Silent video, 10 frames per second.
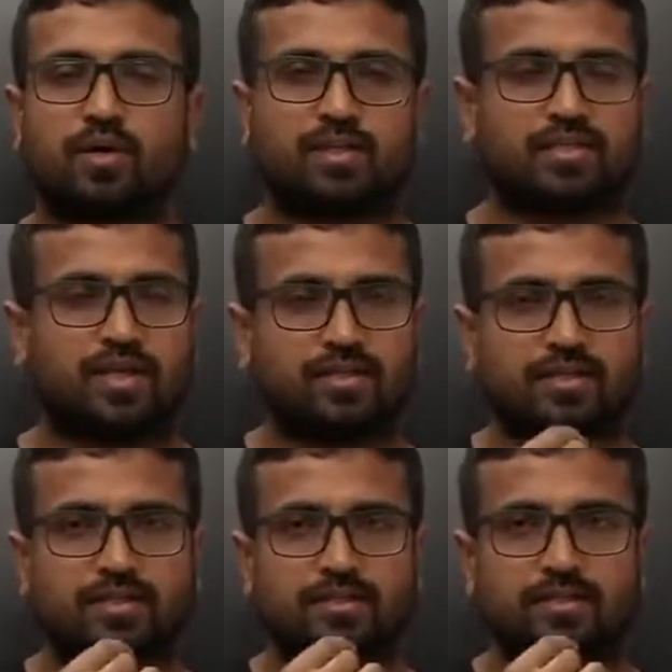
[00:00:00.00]
you understand
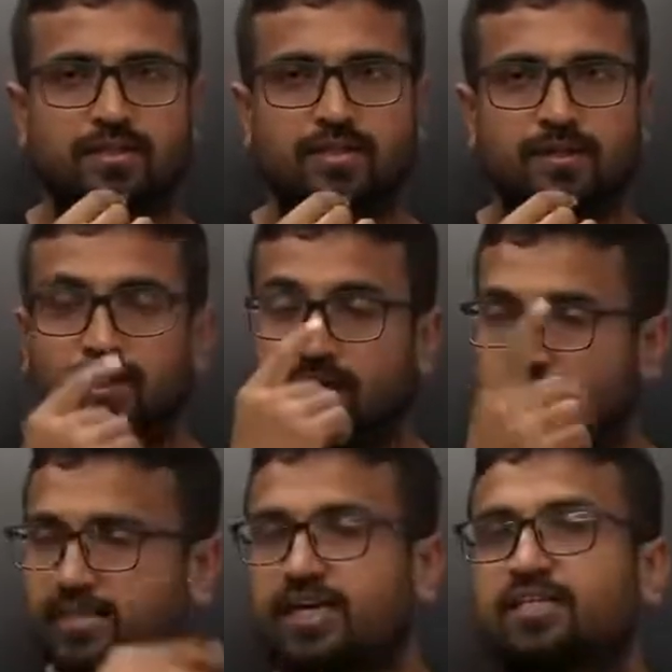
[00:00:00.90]
this.
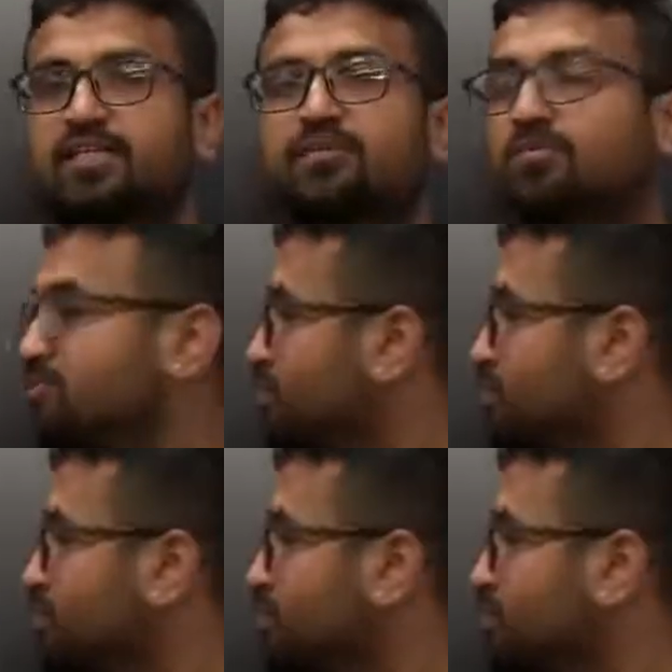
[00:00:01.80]
The second statement of